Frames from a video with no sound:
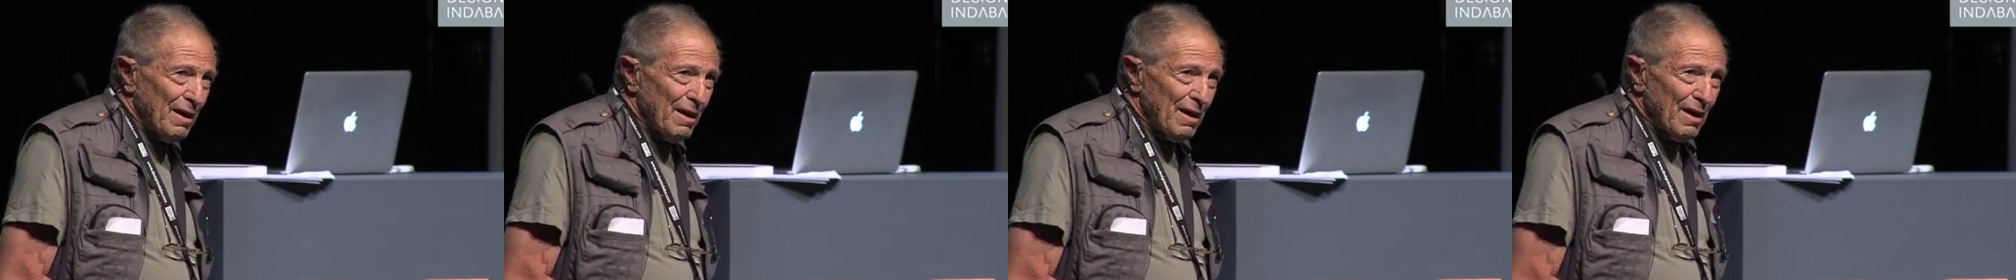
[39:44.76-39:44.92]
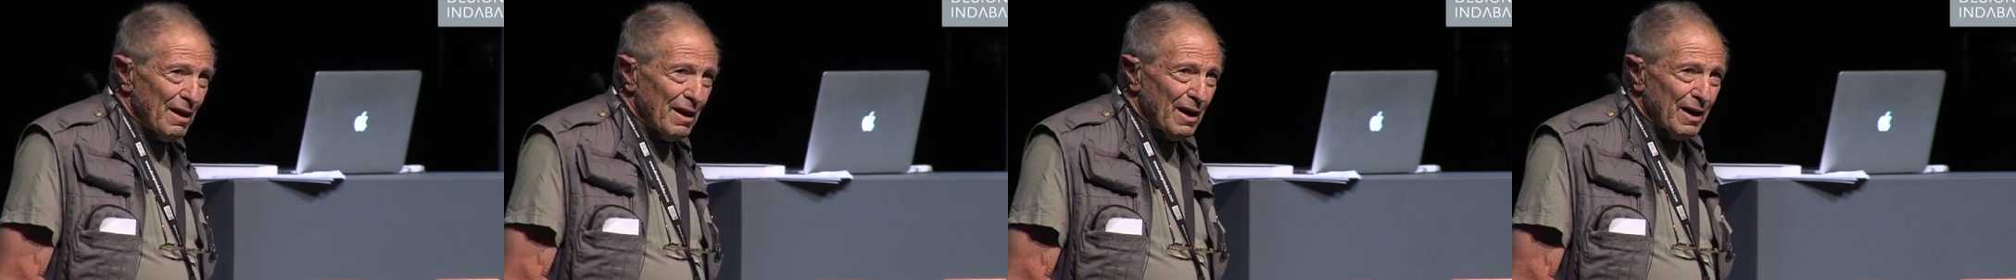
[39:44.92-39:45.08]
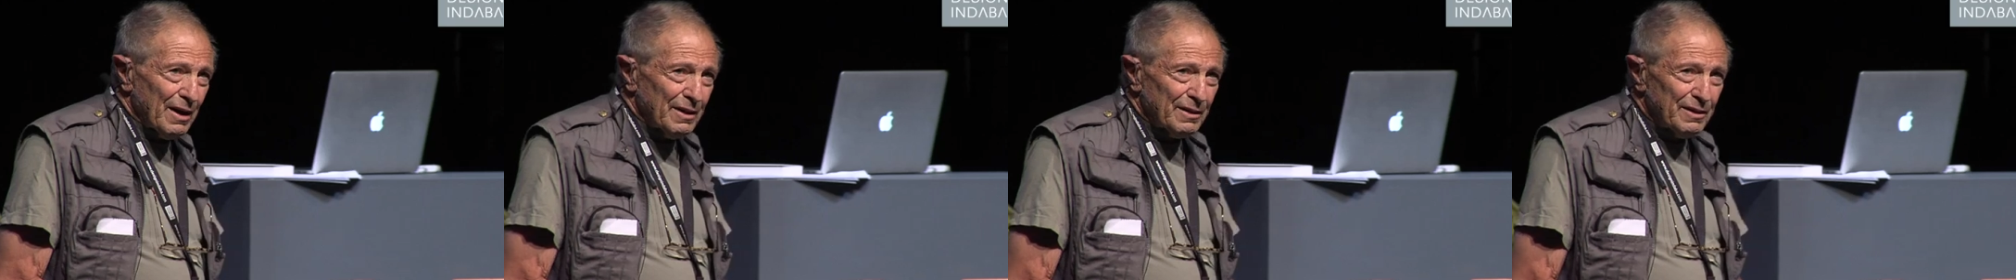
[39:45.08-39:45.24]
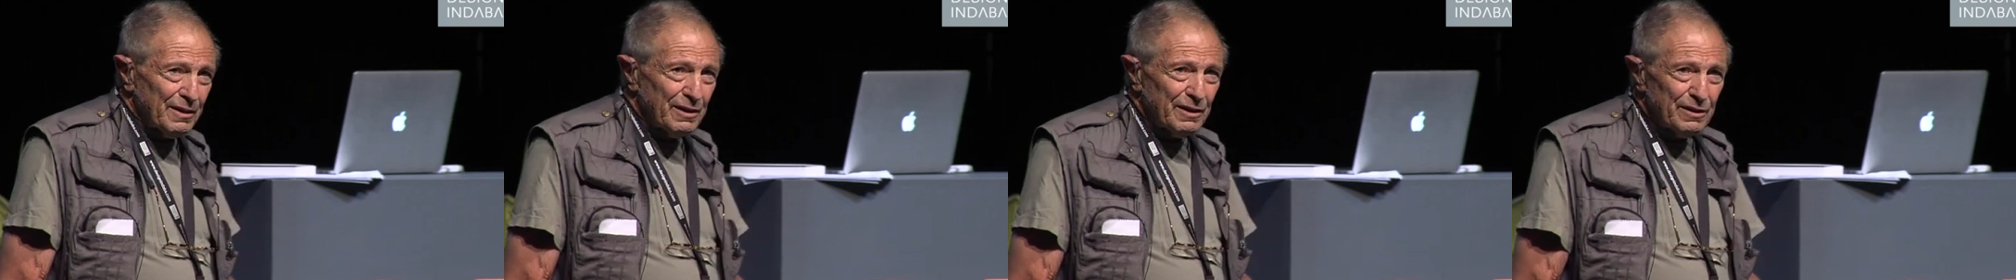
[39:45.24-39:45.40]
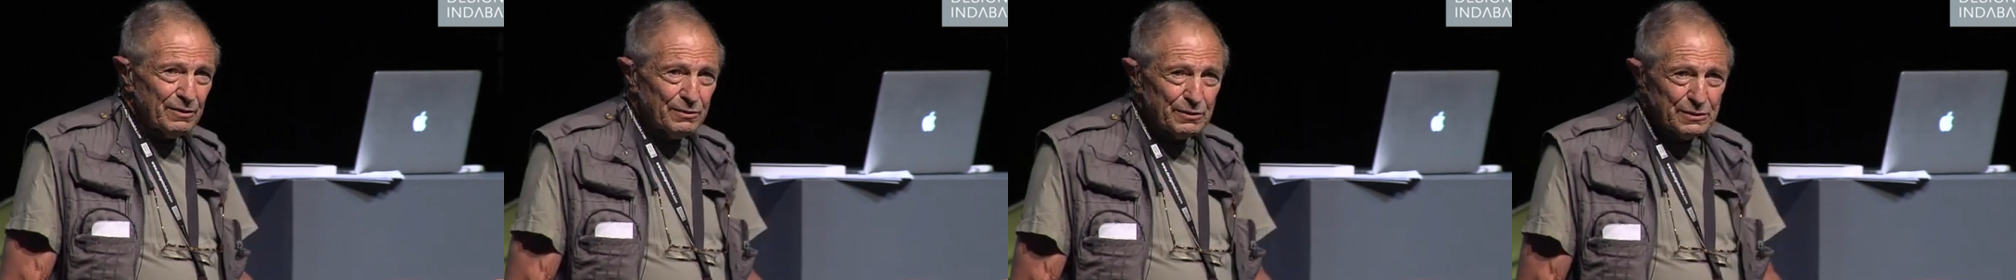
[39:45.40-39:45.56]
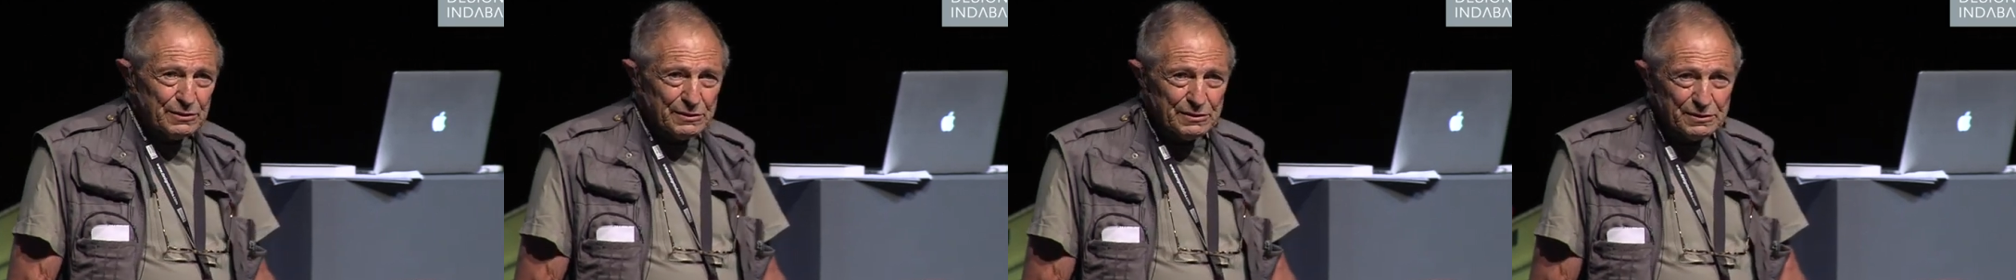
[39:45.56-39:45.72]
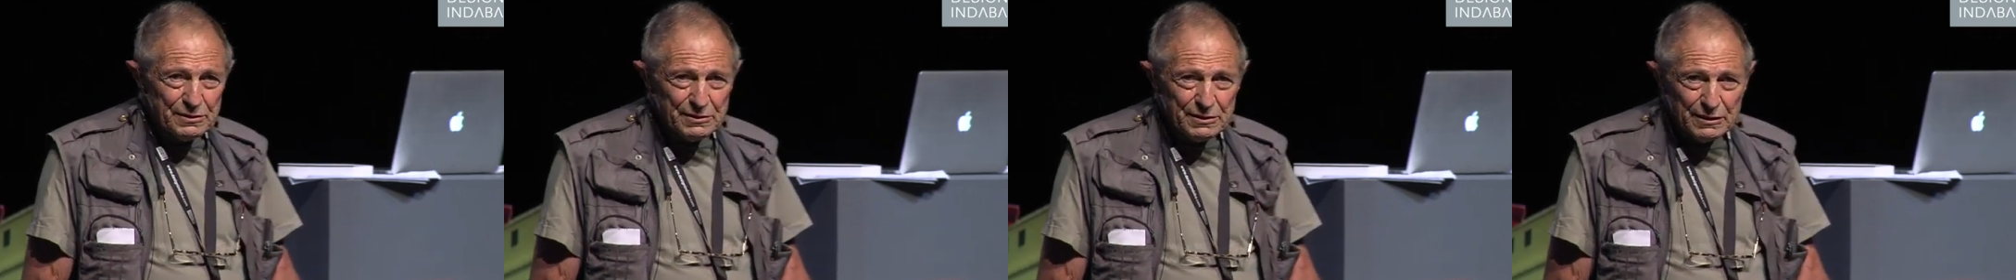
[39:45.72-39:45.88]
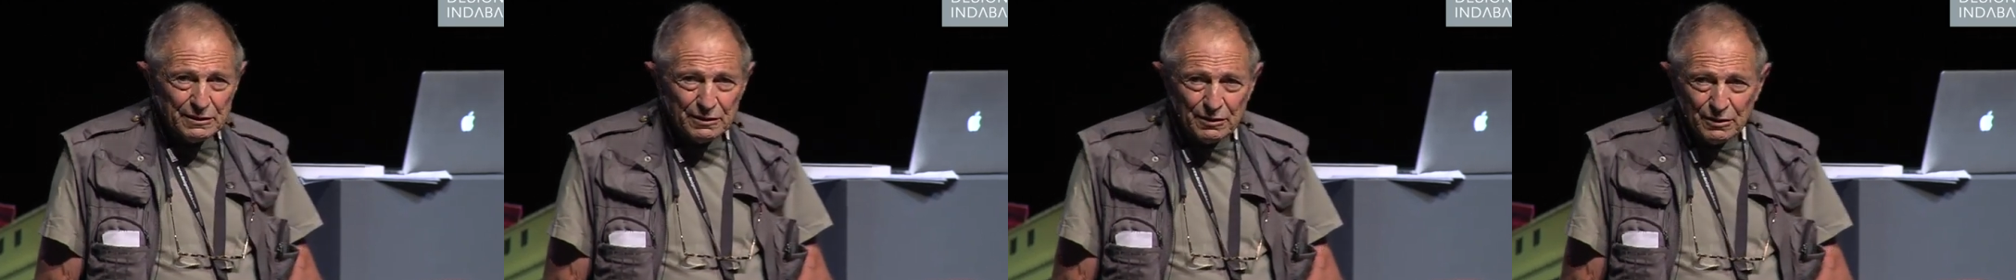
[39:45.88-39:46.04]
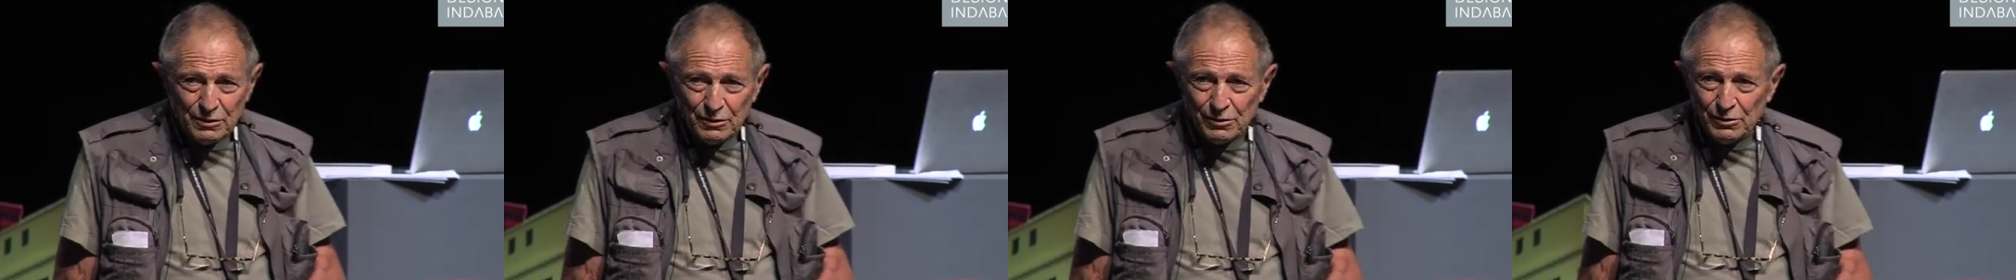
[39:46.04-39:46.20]
and he was in
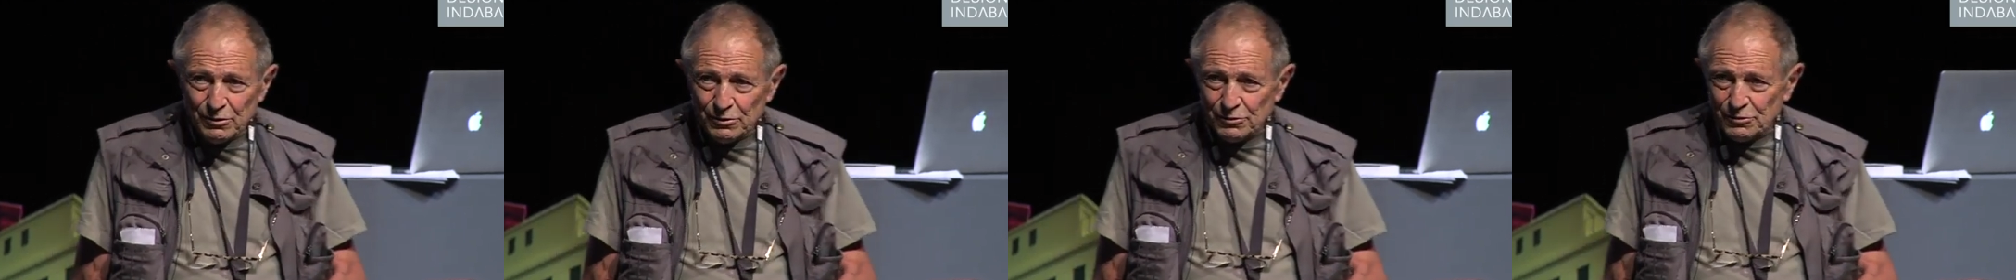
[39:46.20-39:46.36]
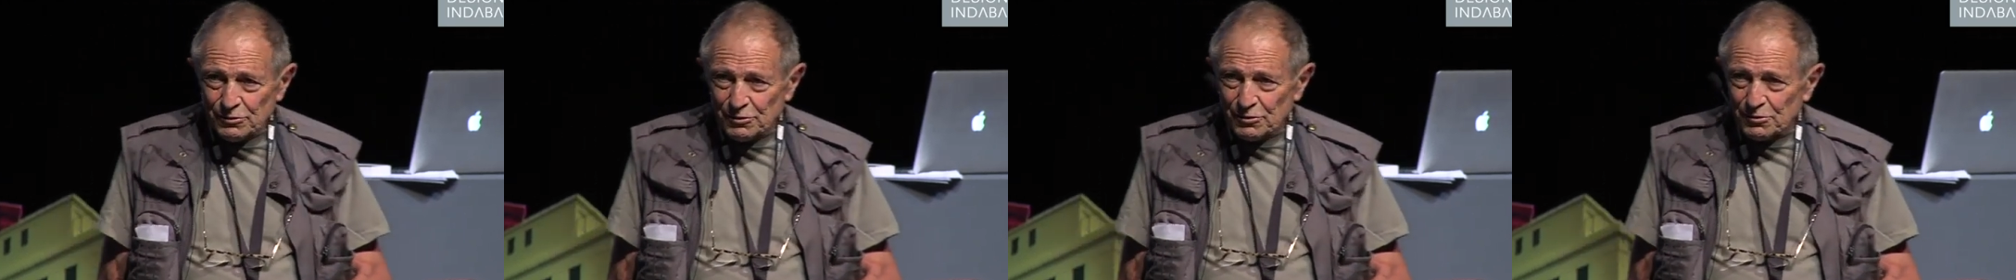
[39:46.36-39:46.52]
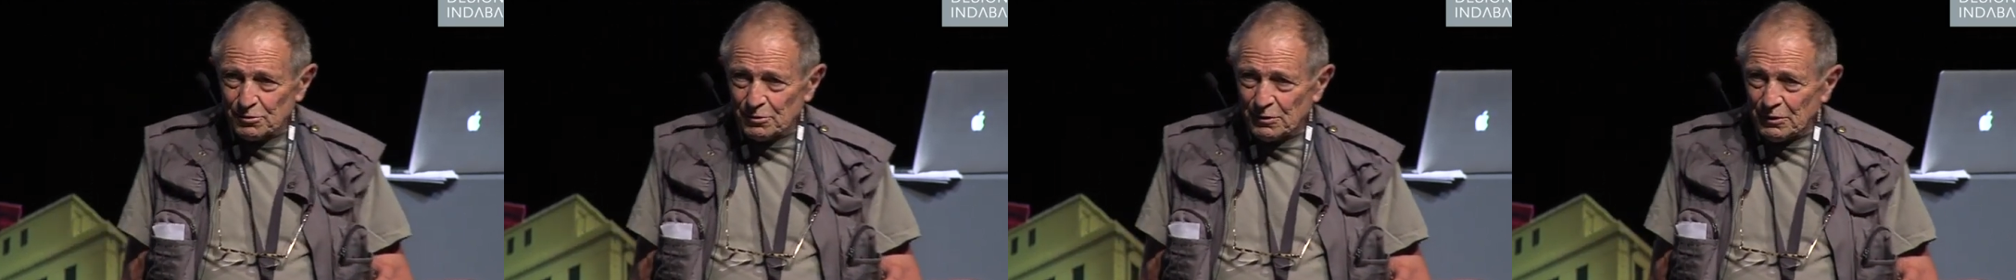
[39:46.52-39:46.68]
cahoots